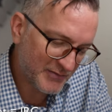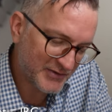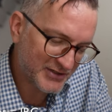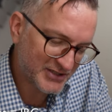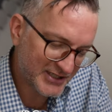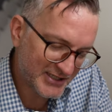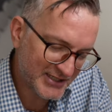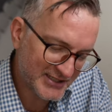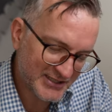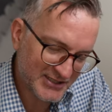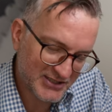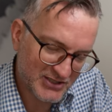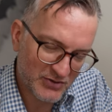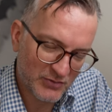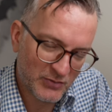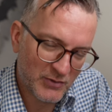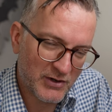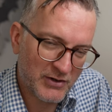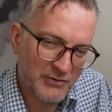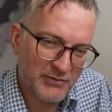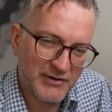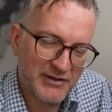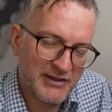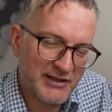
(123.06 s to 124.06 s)
much easier to
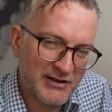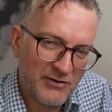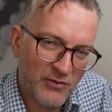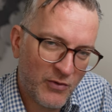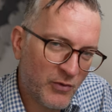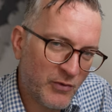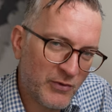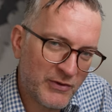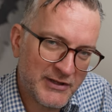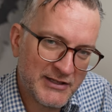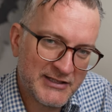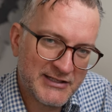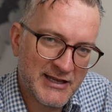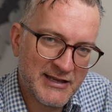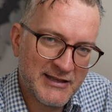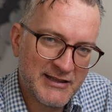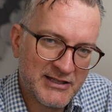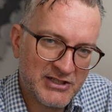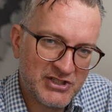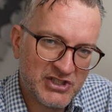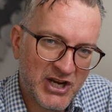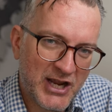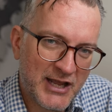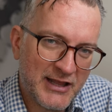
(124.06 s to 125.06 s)
work with than all these
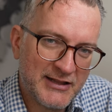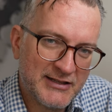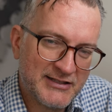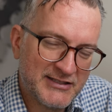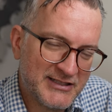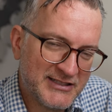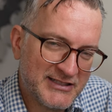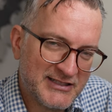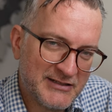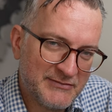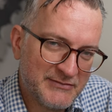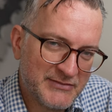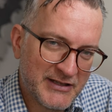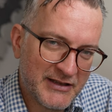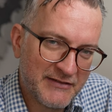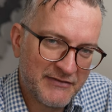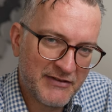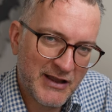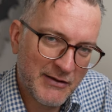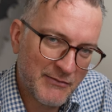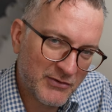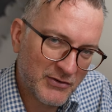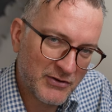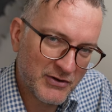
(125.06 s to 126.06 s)
other chat systems I've
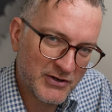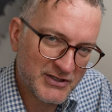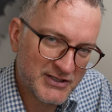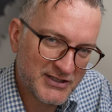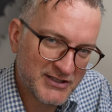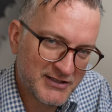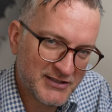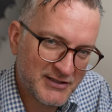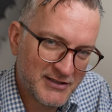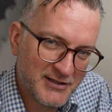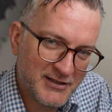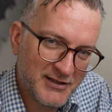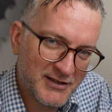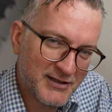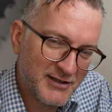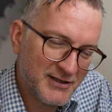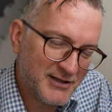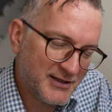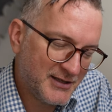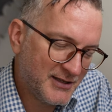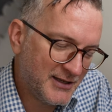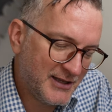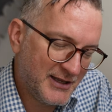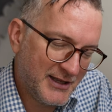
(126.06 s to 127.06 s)
come across
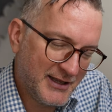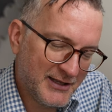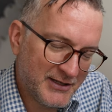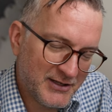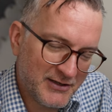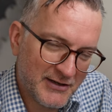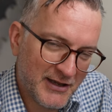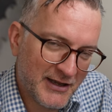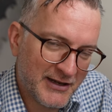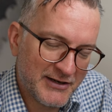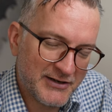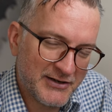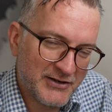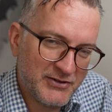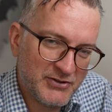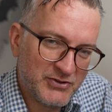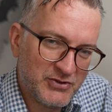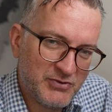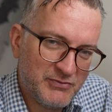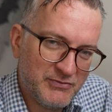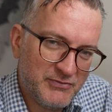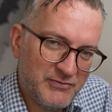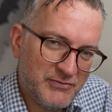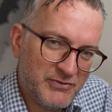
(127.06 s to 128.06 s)
in, I don't know,
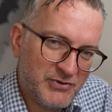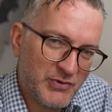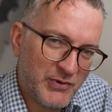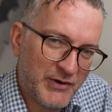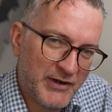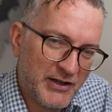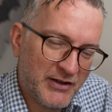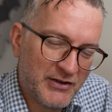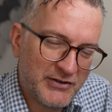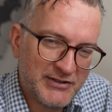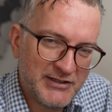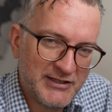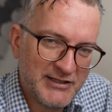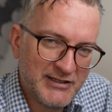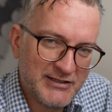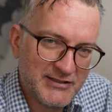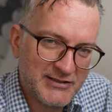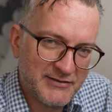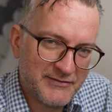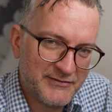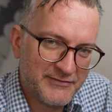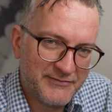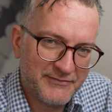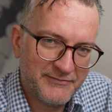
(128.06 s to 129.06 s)
20-odd years
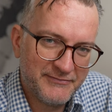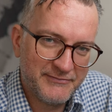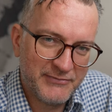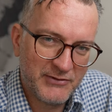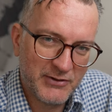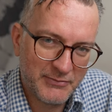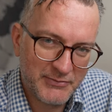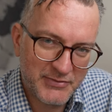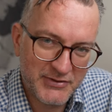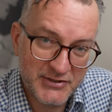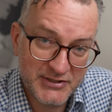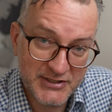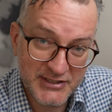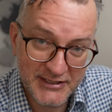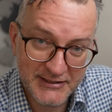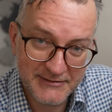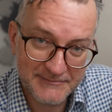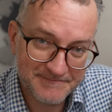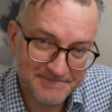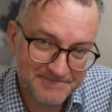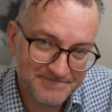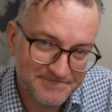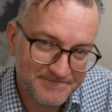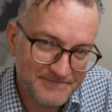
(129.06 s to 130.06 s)
of
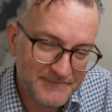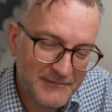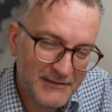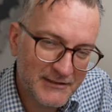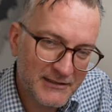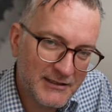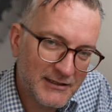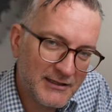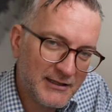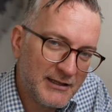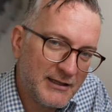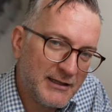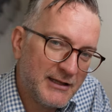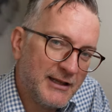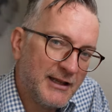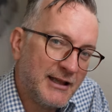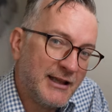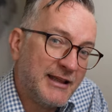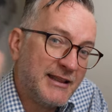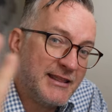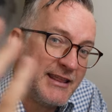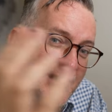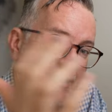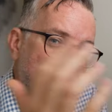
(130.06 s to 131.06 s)
computing.
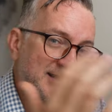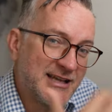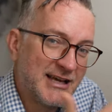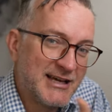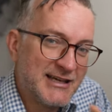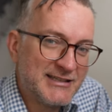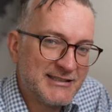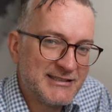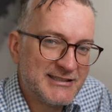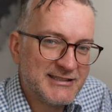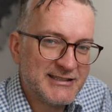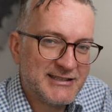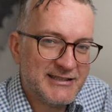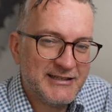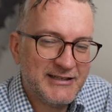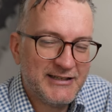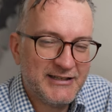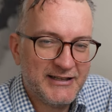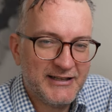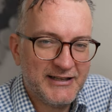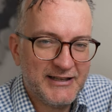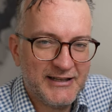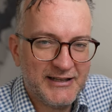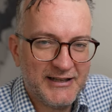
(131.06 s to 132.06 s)
Thanks, guys.
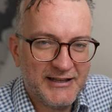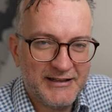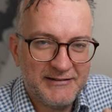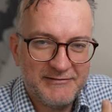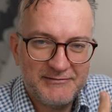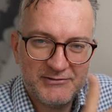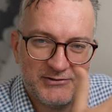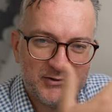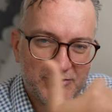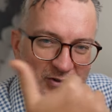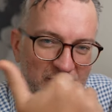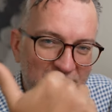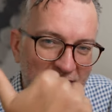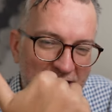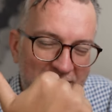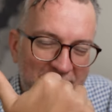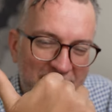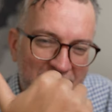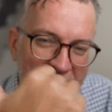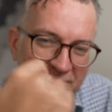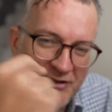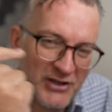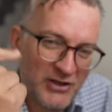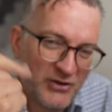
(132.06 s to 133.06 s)
Do like
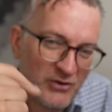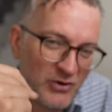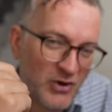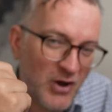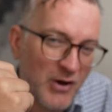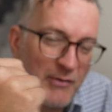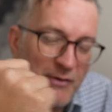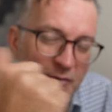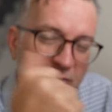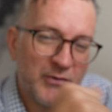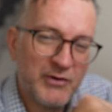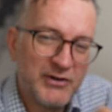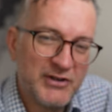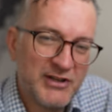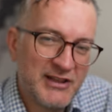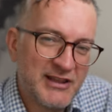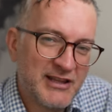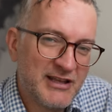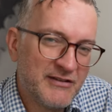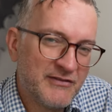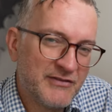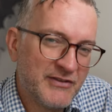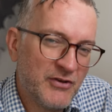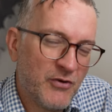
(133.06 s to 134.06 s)
the video. Comment what you
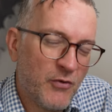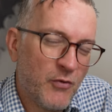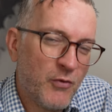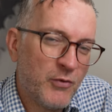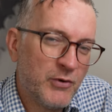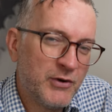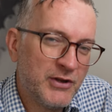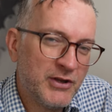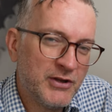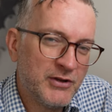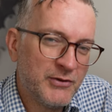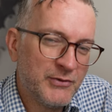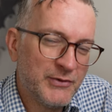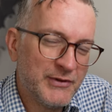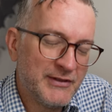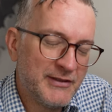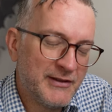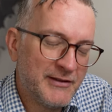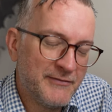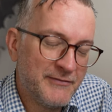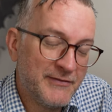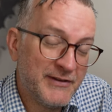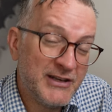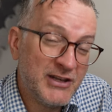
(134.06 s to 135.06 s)
think of the audio and
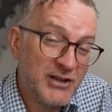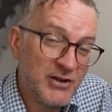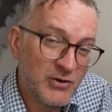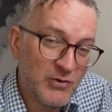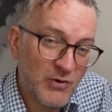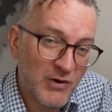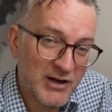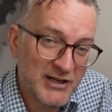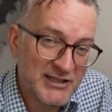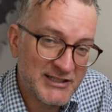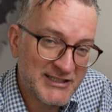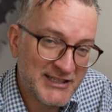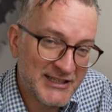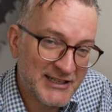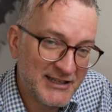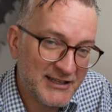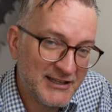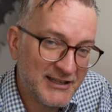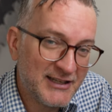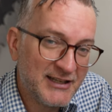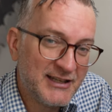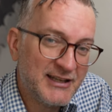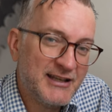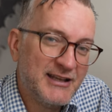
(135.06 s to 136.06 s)
the video quality.
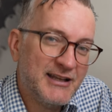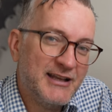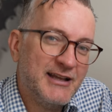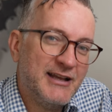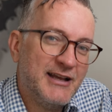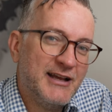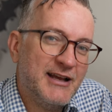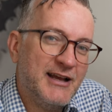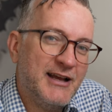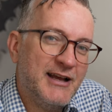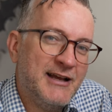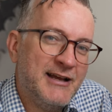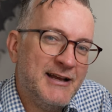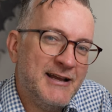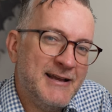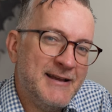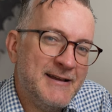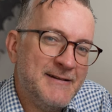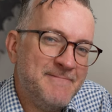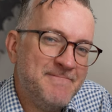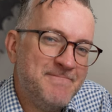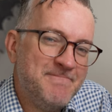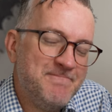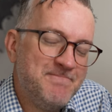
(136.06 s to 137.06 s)

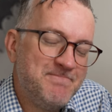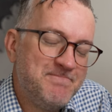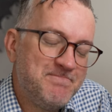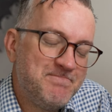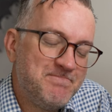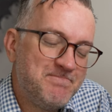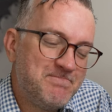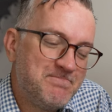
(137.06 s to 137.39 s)
And